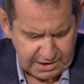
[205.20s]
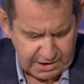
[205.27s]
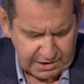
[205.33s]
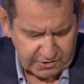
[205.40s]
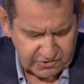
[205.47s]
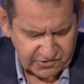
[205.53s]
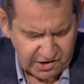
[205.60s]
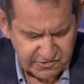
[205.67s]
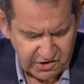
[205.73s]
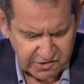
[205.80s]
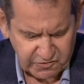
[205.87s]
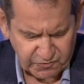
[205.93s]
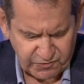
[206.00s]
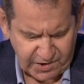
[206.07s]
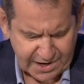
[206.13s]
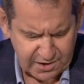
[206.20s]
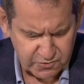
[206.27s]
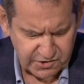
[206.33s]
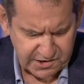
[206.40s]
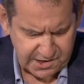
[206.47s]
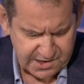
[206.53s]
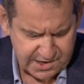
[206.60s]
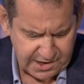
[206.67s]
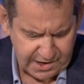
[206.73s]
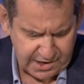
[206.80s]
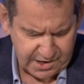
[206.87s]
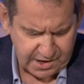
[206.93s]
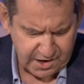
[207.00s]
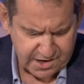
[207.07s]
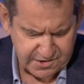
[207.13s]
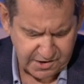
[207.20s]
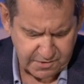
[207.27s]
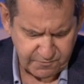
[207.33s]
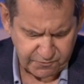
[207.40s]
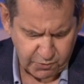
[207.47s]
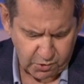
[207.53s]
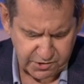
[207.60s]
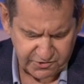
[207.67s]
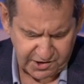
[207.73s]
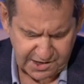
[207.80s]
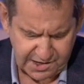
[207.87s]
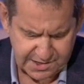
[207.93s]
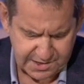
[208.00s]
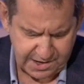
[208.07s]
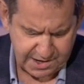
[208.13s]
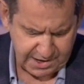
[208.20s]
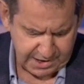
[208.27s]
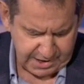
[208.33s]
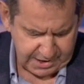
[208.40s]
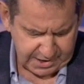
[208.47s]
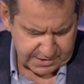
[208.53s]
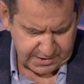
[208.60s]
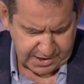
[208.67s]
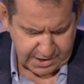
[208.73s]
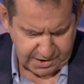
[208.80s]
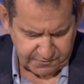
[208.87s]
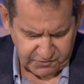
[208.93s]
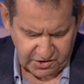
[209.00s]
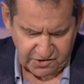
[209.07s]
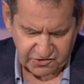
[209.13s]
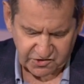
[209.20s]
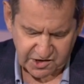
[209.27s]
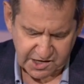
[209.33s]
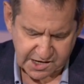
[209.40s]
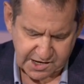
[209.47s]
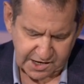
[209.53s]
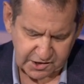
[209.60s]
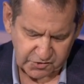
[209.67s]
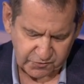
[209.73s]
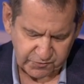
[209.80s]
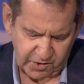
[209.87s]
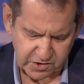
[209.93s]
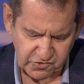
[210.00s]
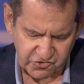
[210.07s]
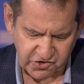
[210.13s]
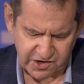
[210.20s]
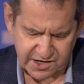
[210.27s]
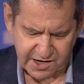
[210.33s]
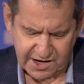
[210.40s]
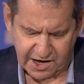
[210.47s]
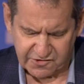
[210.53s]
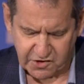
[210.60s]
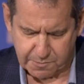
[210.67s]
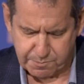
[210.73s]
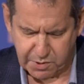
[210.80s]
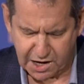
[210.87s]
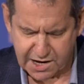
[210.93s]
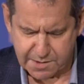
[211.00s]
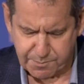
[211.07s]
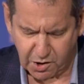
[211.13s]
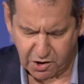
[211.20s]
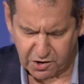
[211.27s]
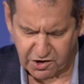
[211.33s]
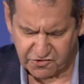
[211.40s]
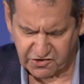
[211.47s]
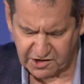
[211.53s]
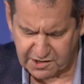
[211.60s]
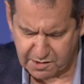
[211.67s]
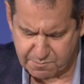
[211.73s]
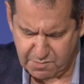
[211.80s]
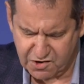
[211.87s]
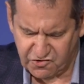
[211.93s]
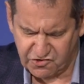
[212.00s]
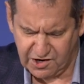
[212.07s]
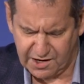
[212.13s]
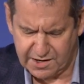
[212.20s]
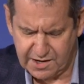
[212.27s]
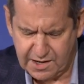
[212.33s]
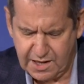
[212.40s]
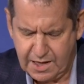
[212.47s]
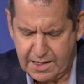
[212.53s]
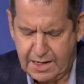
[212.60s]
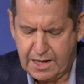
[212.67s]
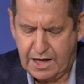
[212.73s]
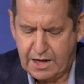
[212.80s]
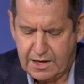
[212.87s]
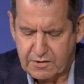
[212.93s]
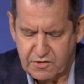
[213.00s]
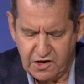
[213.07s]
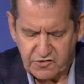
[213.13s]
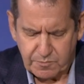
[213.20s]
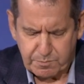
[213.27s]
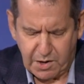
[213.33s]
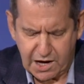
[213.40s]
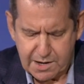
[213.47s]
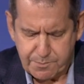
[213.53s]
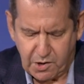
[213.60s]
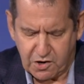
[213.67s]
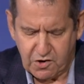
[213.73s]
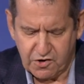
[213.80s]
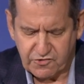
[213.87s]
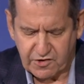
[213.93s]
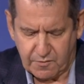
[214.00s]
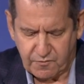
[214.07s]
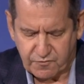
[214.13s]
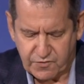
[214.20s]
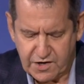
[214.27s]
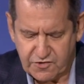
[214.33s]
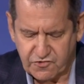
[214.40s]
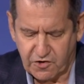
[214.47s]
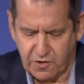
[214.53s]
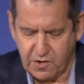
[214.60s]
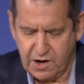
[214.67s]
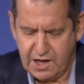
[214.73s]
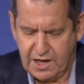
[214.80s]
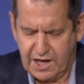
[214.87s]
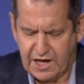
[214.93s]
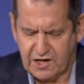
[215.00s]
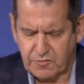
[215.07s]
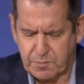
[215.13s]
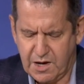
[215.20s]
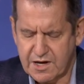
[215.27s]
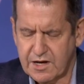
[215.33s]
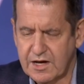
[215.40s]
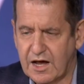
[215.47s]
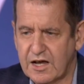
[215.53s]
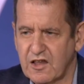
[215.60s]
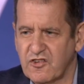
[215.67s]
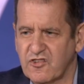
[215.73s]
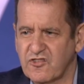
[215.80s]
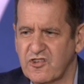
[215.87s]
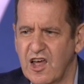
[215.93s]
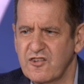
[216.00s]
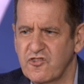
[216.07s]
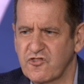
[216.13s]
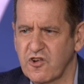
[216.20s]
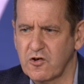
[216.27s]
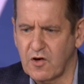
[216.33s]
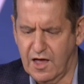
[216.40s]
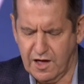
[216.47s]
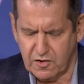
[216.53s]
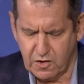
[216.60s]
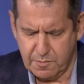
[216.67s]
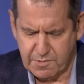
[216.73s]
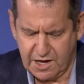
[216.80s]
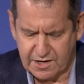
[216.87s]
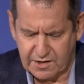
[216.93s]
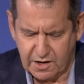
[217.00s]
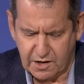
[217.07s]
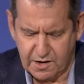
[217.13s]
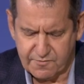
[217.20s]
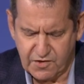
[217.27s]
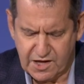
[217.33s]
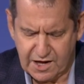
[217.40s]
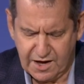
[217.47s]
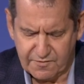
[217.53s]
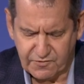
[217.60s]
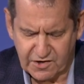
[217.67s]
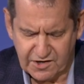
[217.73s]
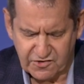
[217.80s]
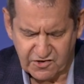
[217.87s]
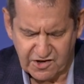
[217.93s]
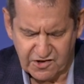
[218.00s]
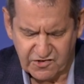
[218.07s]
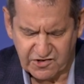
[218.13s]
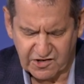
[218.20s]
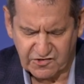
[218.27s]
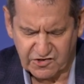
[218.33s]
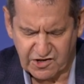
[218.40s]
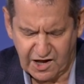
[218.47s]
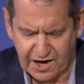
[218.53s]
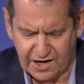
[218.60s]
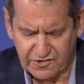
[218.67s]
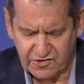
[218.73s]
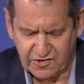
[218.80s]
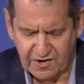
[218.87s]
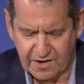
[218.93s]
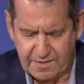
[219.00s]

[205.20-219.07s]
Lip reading: Since its founding in 1914, the FTC has functioned as a bipartisan commission. This bipartisan feature has been an essential element of the FTC's success.